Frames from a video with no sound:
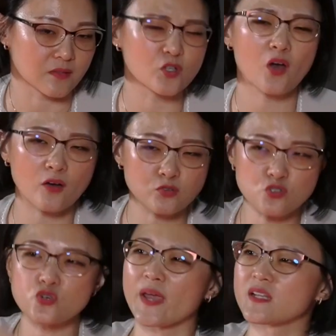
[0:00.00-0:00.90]
you know how do
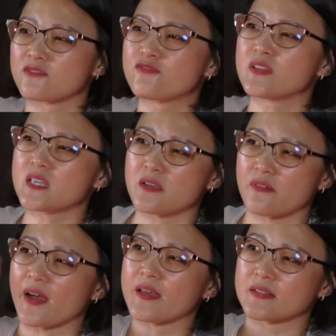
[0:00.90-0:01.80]
you train a flea,
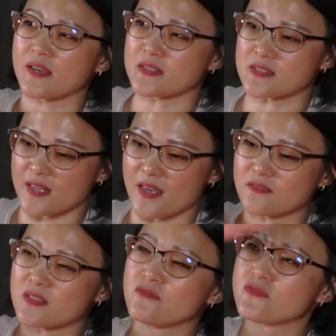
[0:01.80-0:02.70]
right? There is
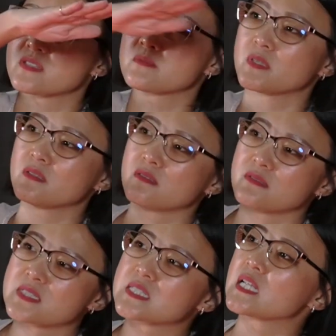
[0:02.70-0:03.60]
that
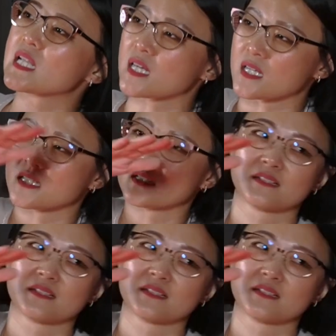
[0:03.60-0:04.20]
invisible ceiling.